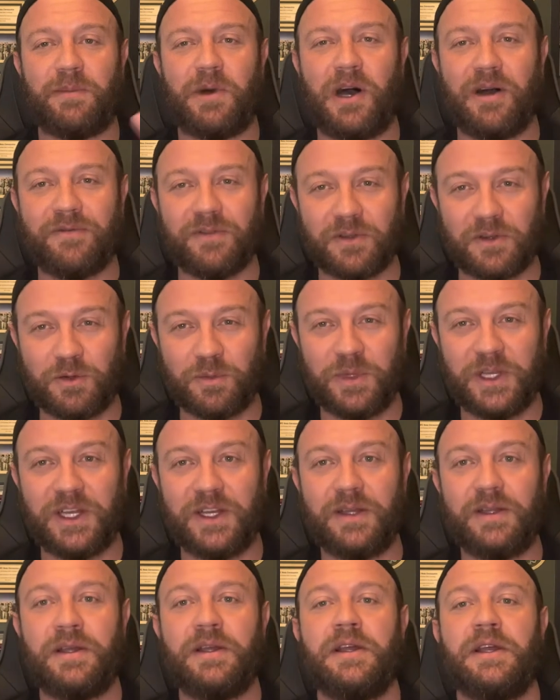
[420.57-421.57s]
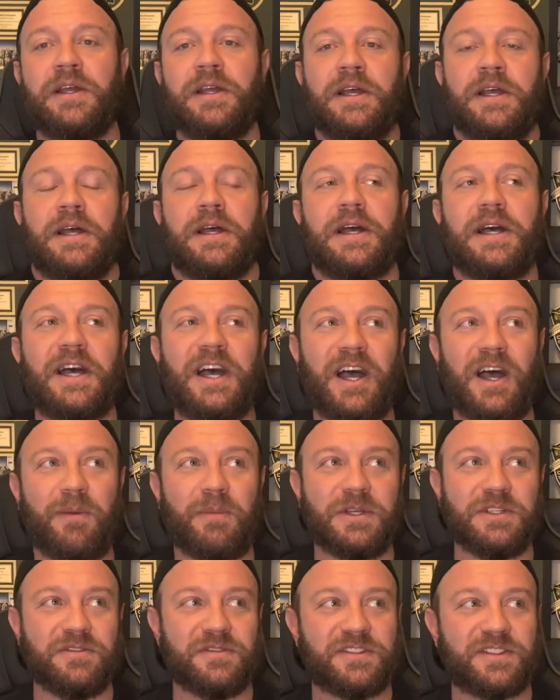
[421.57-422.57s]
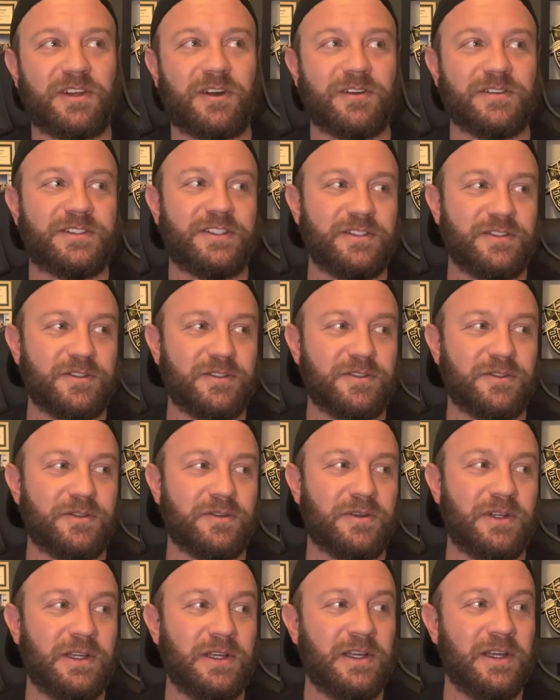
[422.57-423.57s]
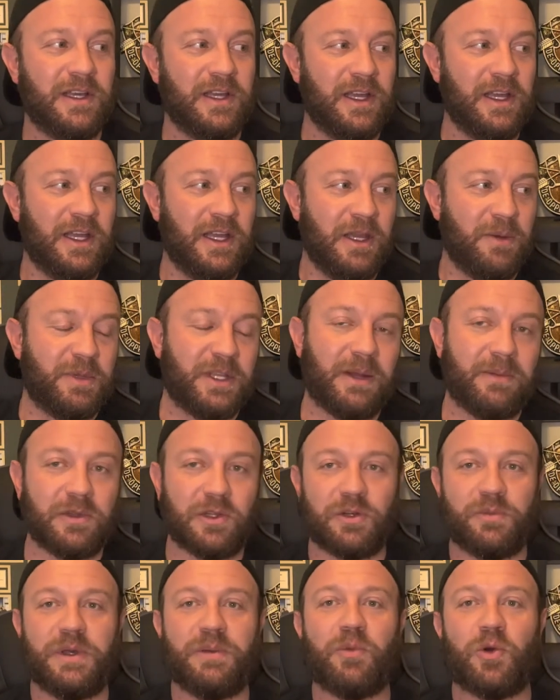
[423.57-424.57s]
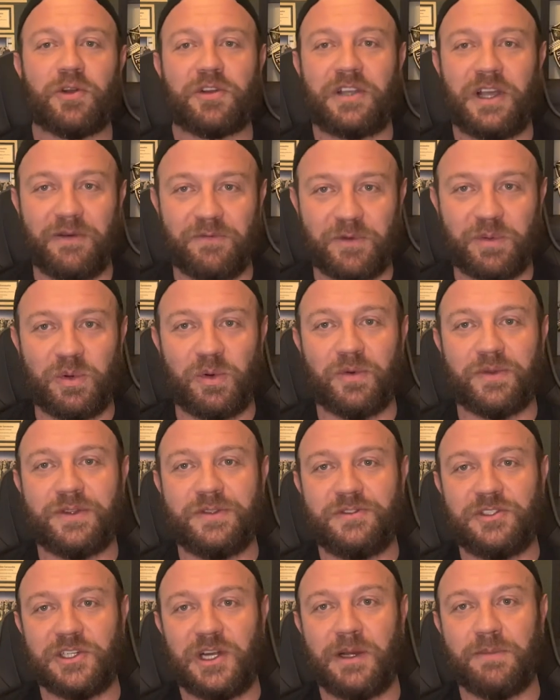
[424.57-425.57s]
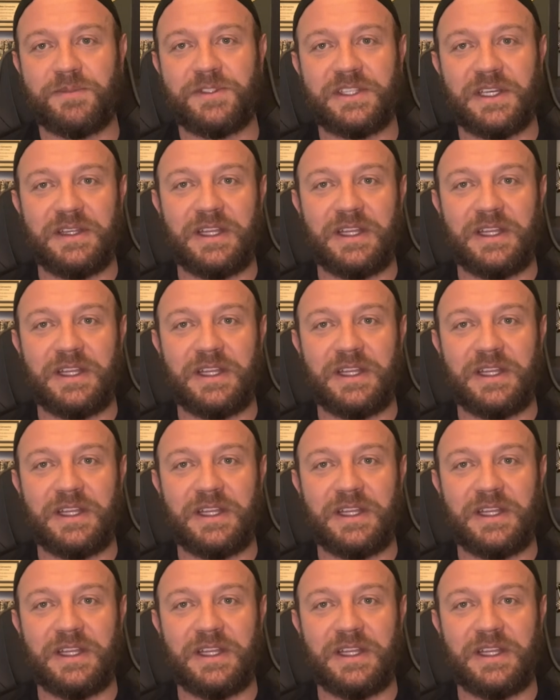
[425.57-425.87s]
off a little bit um, and you start to become a little bit more comfortable with your jumps.